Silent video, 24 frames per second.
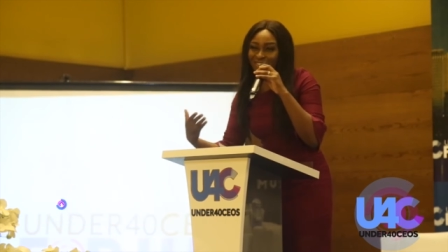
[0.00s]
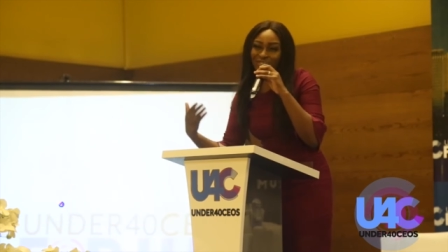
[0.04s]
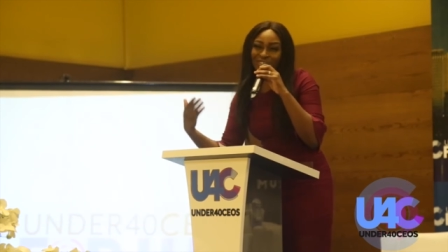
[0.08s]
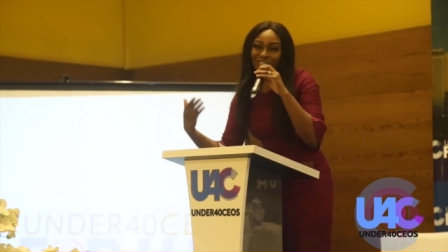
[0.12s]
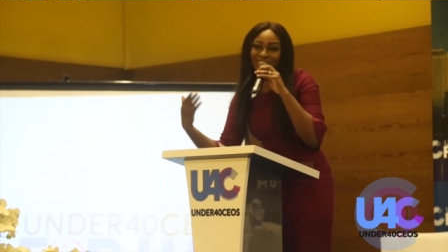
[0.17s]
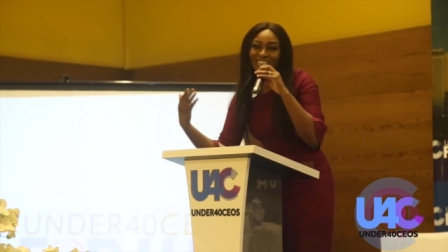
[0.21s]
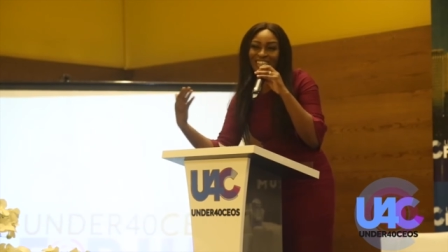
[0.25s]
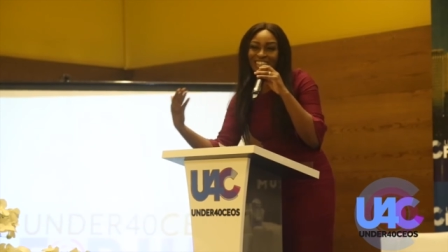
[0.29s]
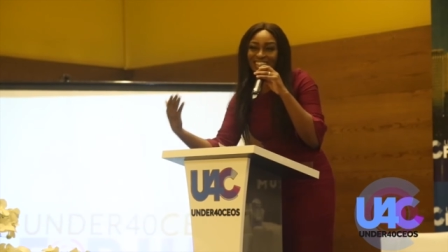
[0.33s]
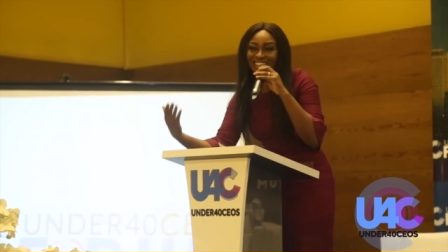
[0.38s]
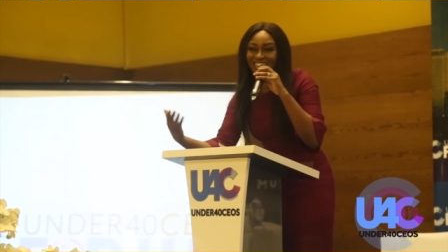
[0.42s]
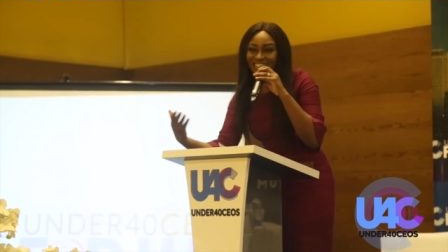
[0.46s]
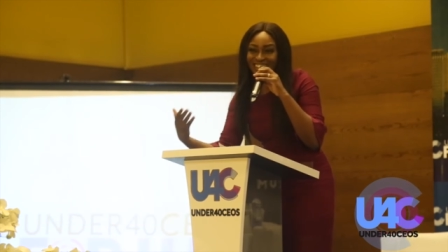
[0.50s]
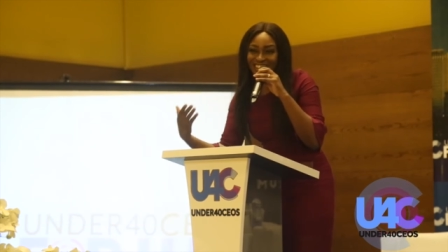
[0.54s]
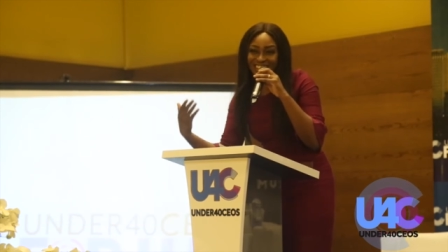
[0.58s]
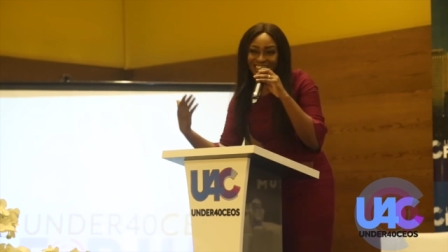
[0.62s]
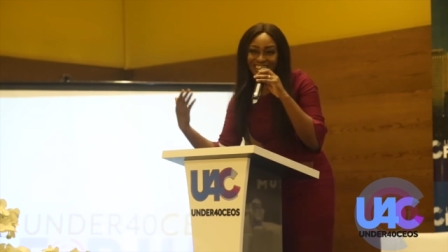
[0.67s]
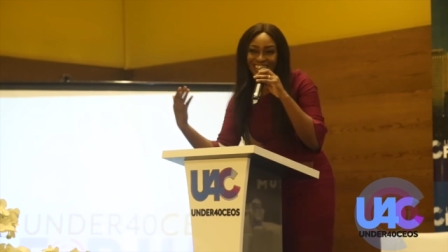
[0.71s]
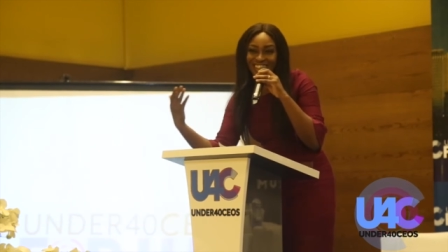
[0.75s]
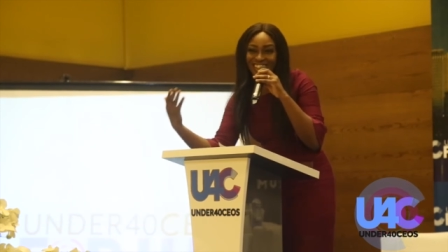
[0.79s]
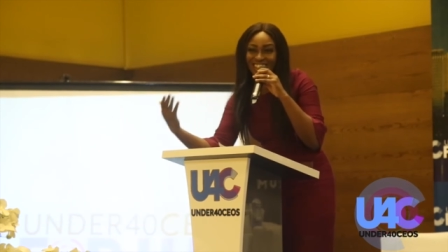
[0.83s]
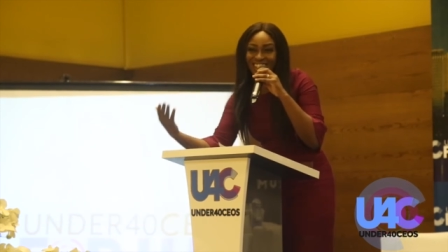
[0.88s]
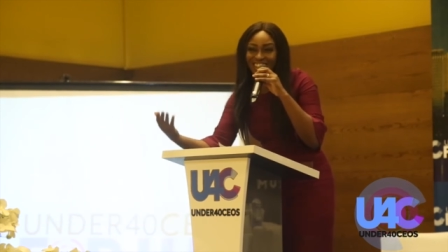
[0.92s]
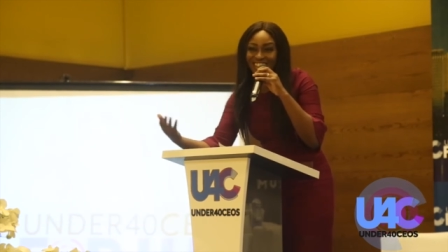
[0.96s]
for 10 years
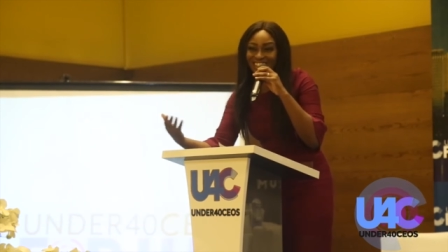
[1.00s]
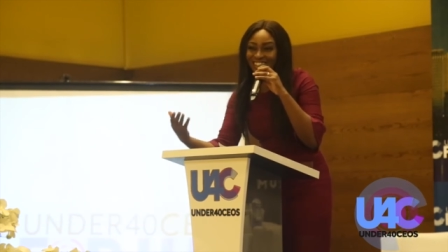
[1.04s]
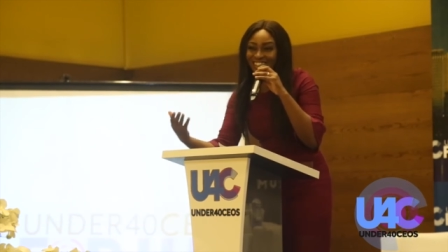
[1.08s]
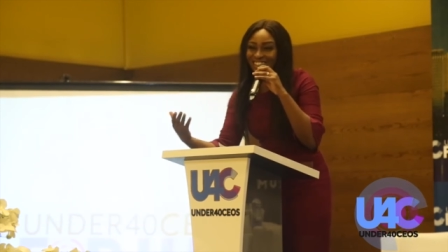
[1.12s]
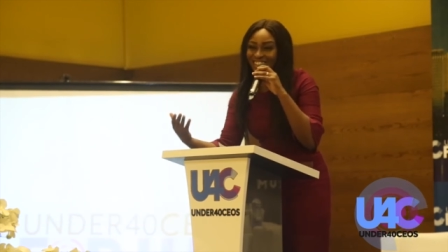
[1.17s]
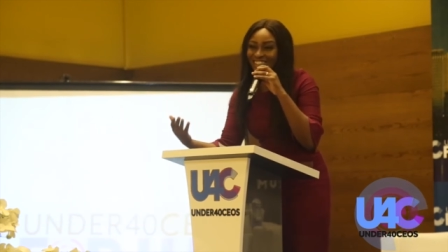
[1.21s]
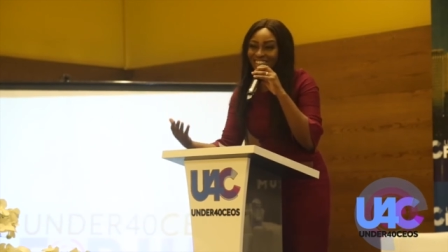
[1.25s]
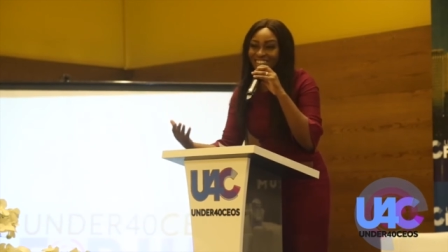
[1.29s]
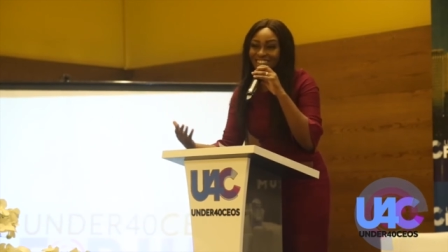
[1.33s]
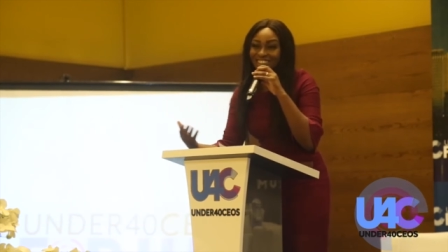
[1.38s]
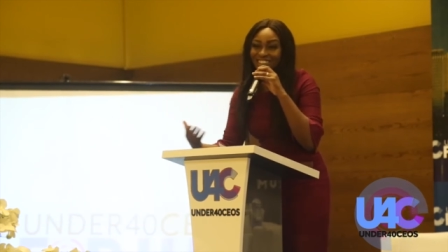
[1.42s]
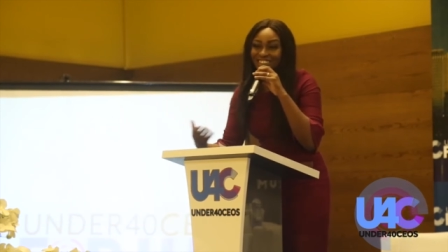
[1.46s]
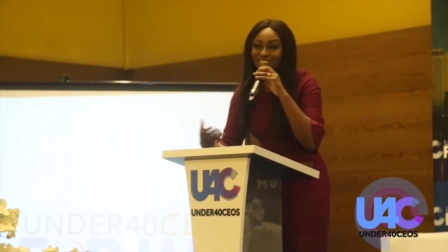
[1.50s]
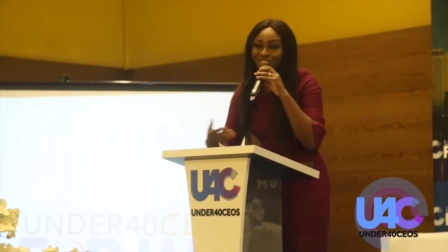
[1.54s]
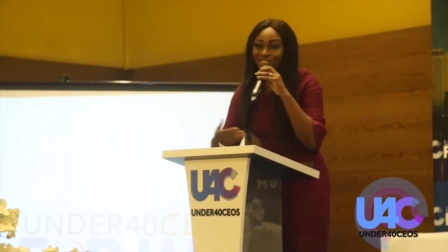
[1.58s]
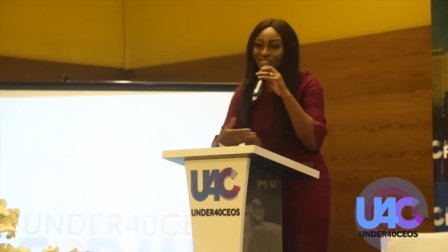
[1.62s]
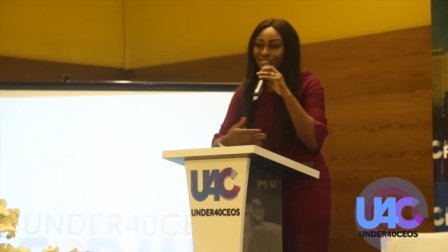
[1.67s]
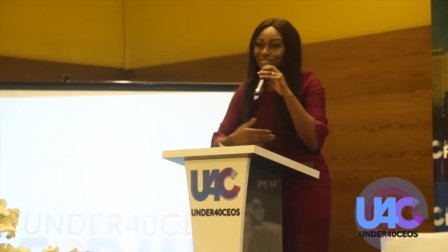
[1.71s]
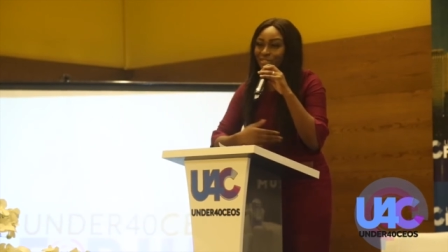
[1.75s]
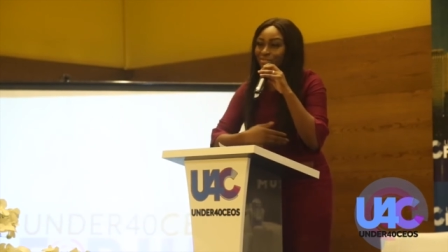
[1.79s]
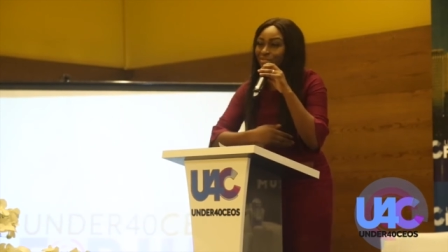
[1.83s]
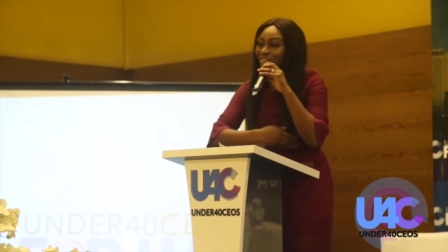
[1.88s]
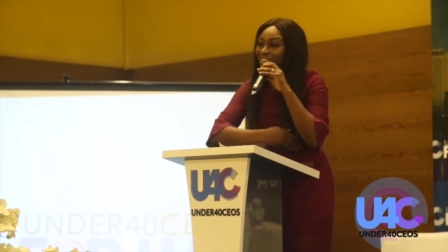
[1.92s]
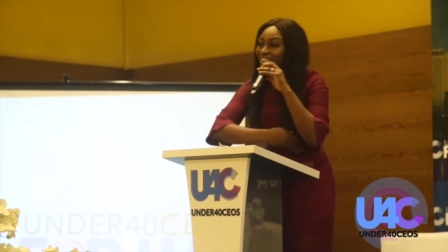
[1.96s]
to get into this room,